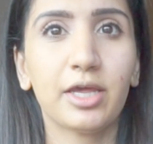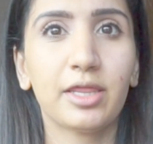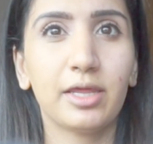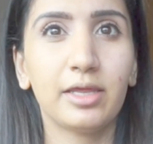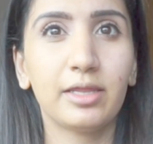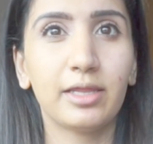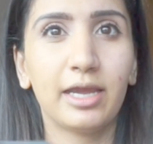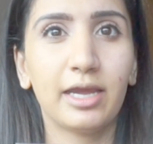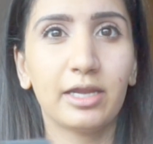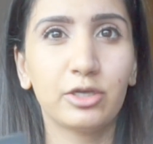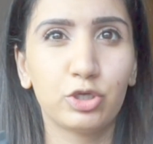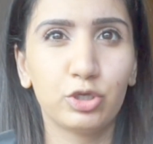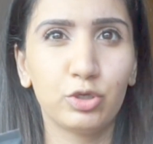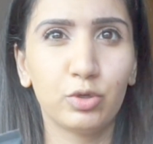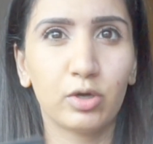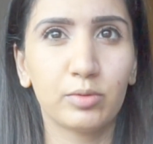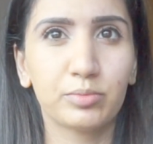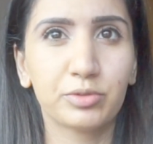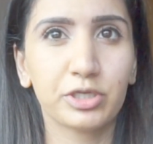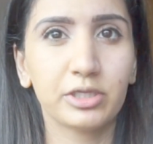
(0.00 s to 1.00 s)
I think they had
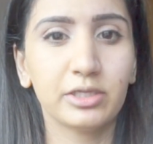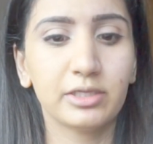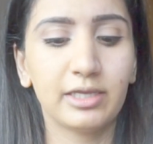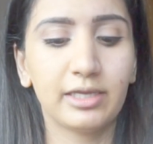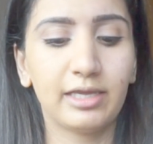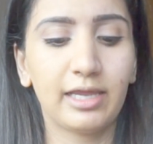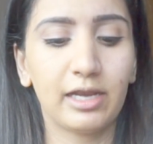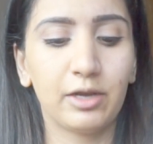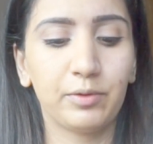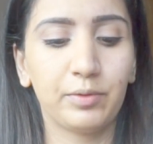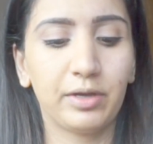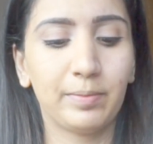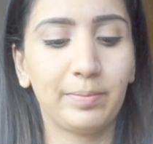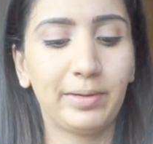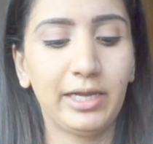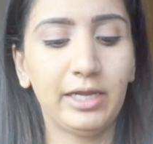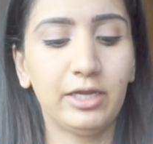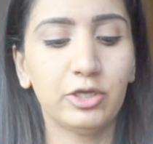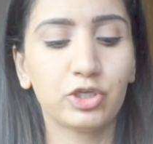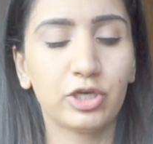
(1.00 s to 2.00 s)
2 options, a yellow and a
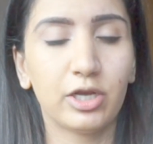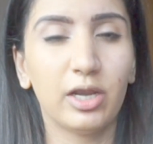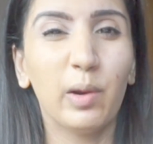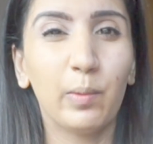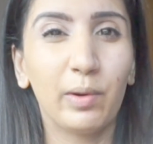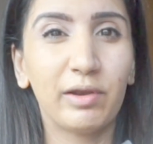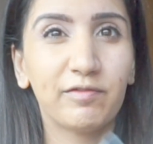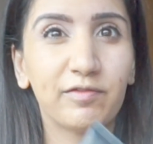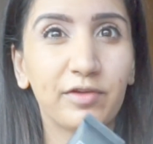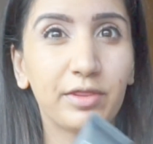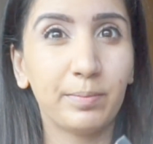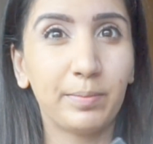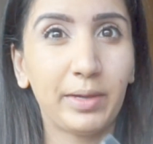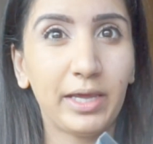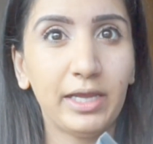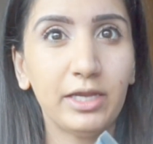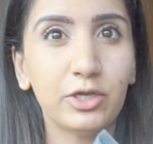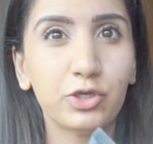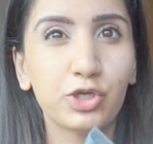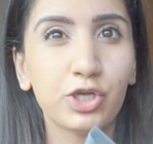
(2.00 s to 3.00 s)
peach, and I went for the
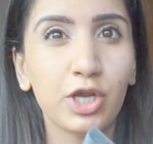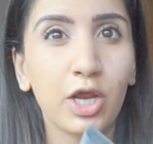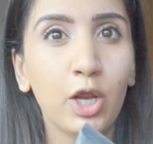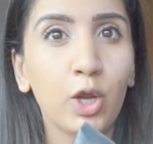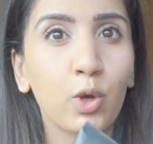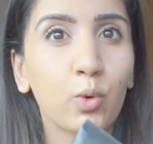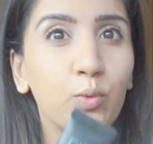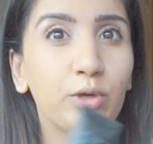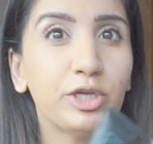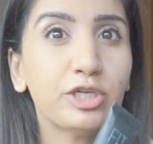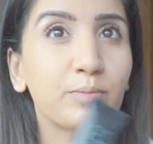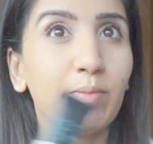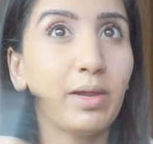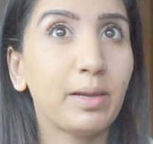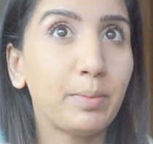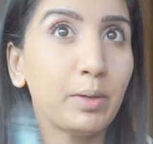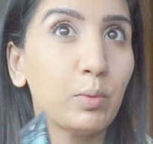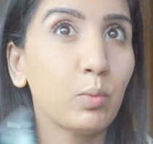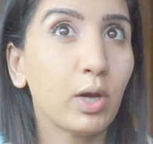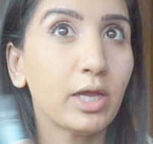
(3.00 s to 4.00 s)
peach, which
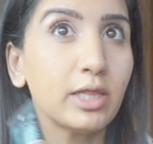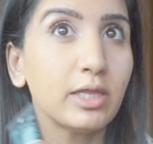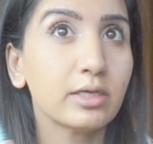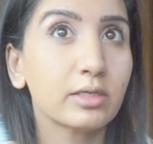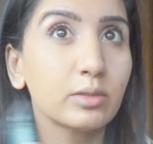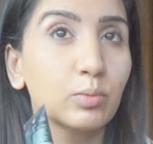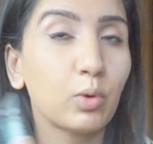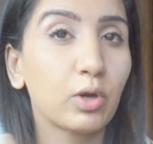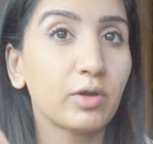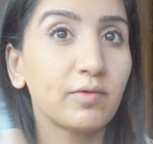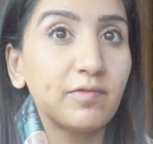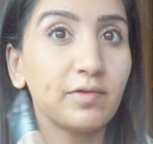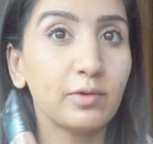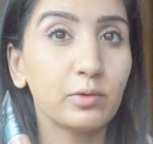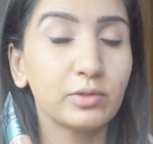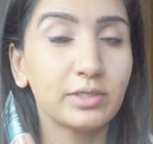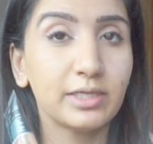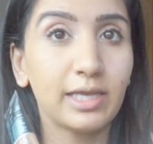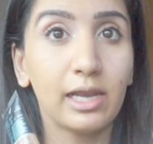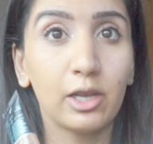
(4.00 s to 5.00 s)
may be why this one
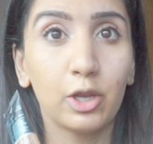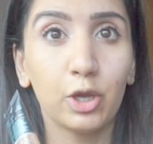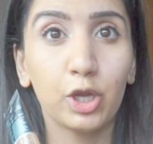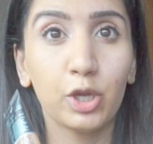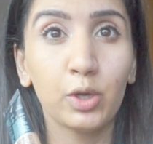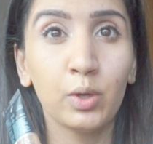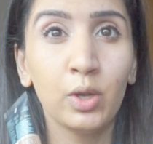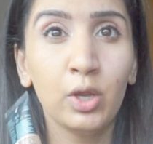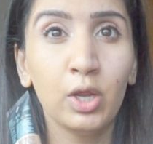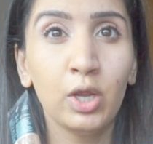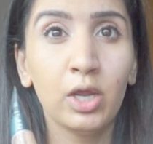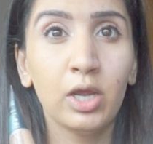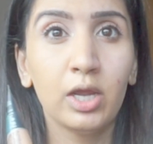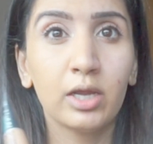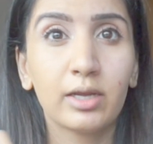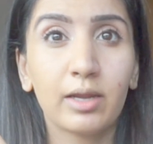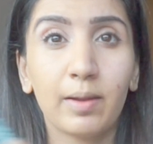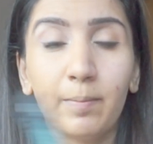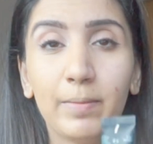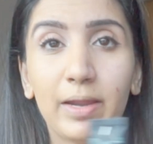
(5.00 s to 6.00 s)
feels yellow
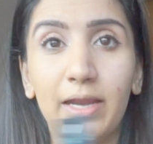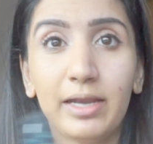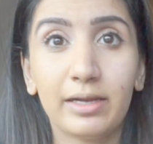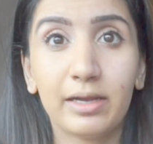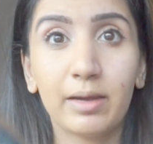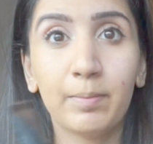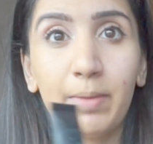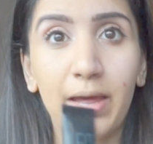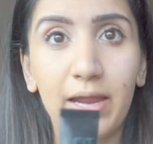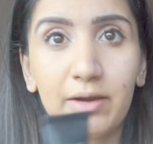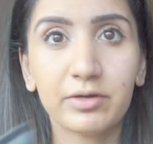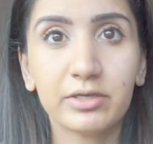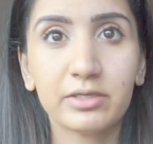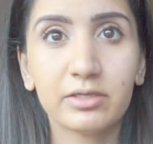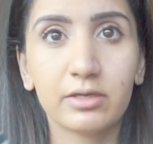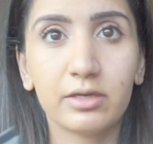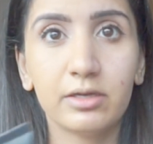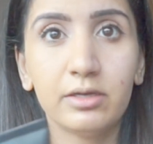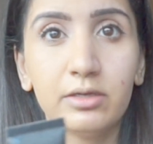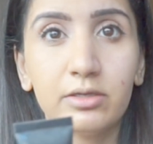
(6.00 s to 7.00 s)
in
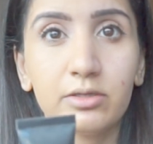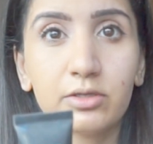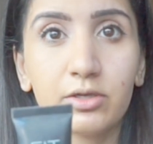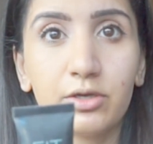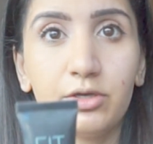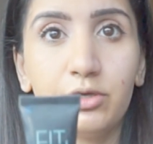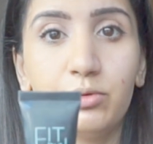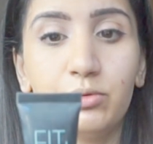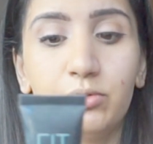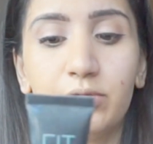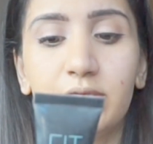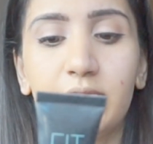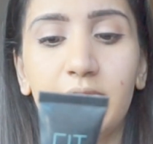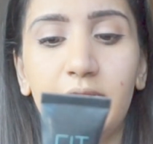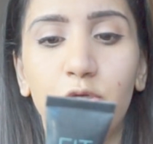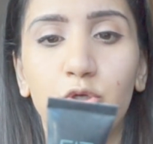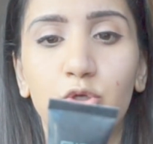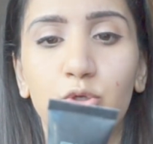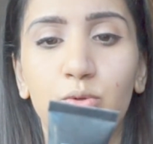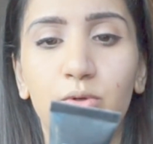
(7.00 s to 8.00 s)
comparison, so you will
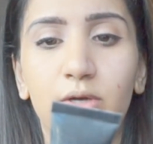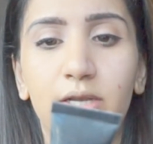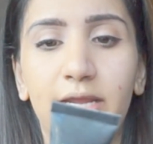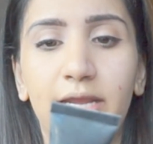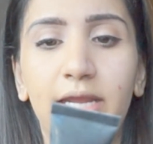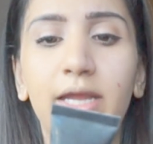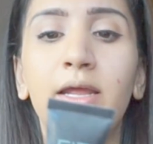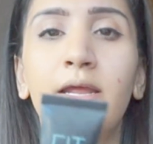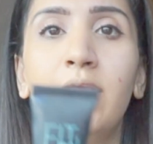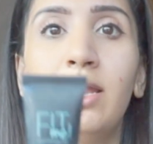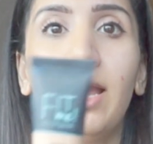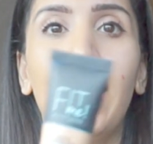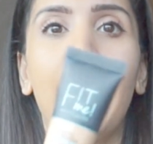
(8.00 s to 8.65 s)
see shortly.